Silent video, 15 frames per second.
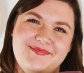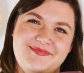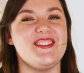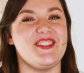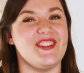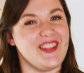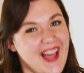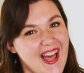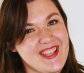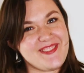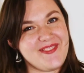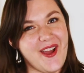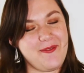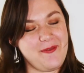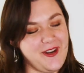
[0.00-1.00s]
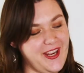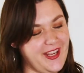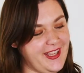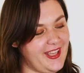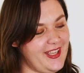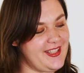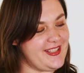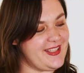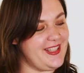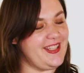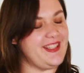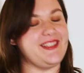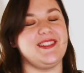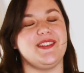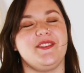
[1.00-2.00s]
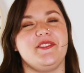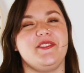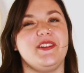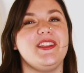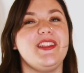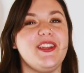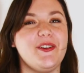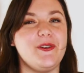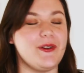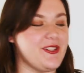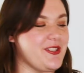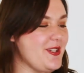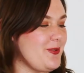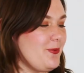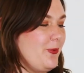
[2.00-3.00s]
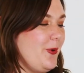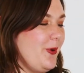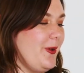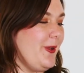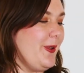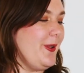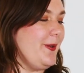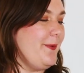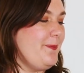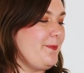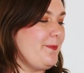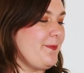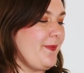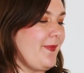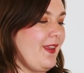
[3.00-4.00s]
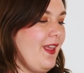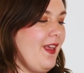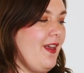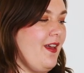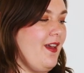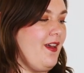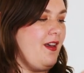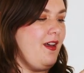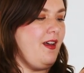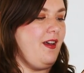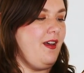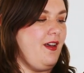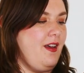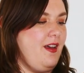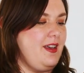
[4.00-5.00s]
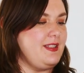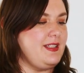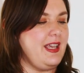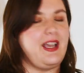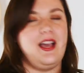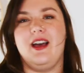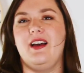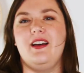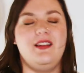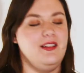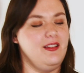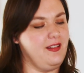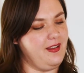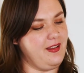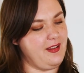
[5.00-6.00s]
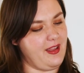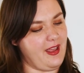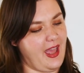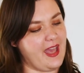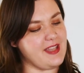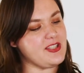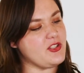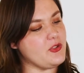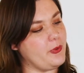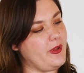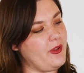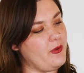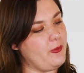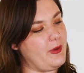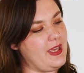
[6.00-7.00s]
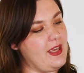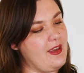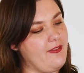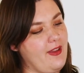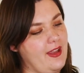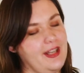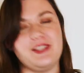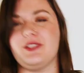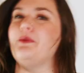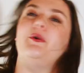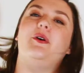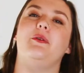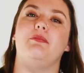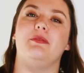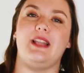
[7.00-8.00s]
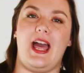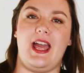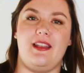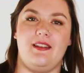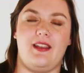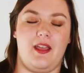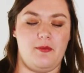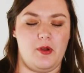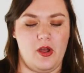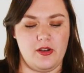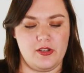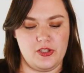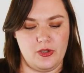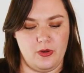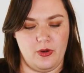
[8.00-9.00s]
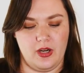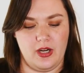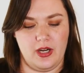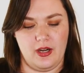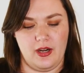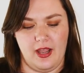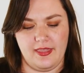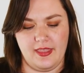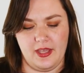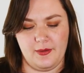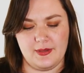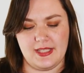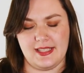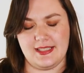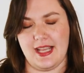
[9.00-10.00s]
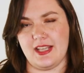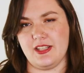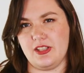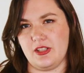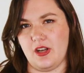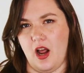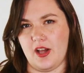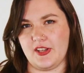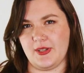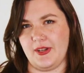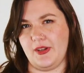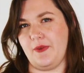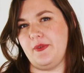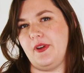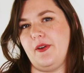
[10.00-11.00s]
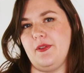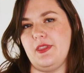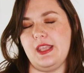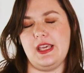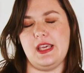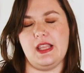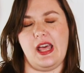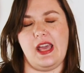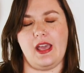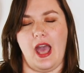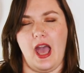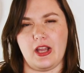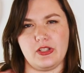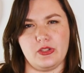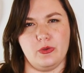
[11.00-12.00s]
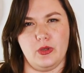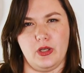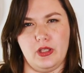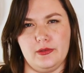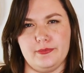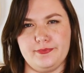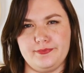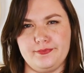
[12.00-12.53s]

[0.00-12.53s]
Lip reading: the last fabric is this really gorgeous wool. It's like it has a twill weave and it's a wool blend. I'm not sure. I think it was a dead stock, so I don't know the like actual